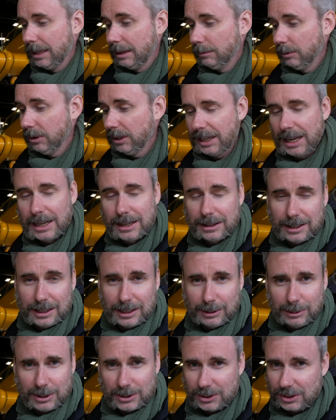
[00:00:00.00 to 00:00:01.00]
really
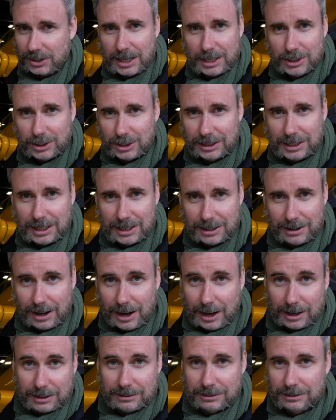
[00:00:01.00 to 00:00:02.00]
anything where there's a chance you could hit your
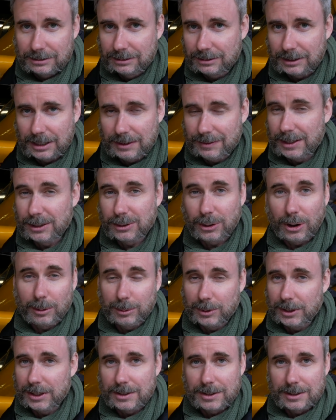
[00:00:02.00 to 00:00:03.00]
head, even in
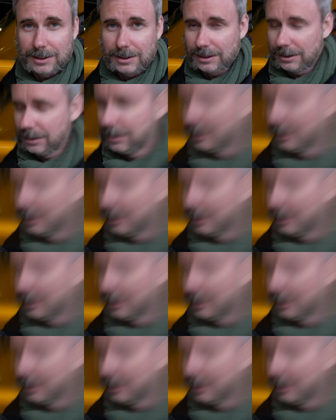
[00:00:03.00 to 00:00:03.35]
turbulence.